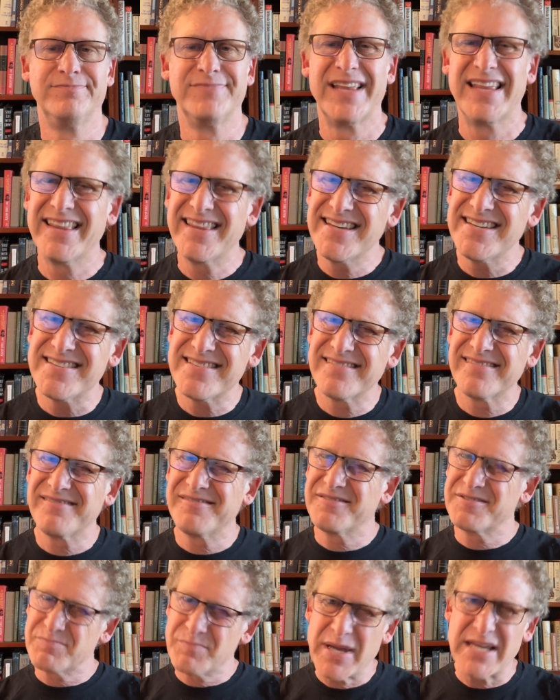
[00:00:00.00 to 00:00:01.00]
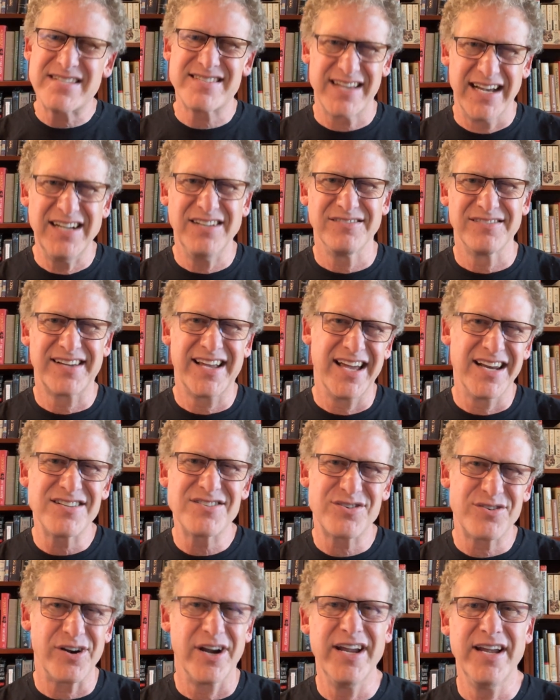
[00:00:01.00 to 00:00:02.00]
This may sound kind of
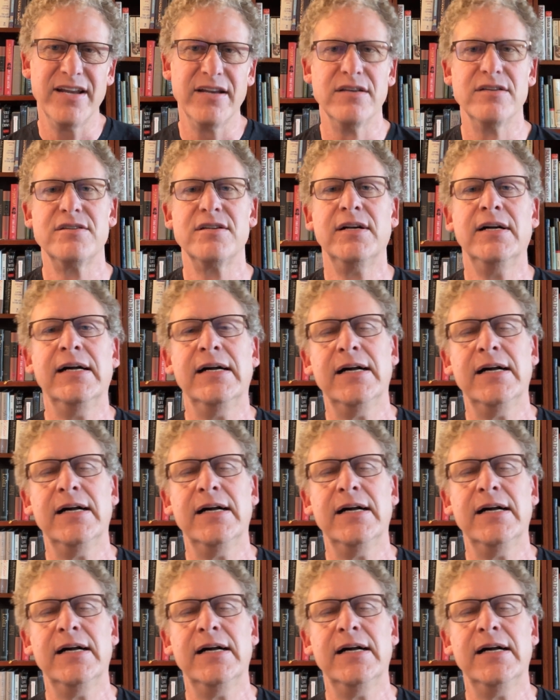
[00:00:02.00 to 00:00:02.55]
strange,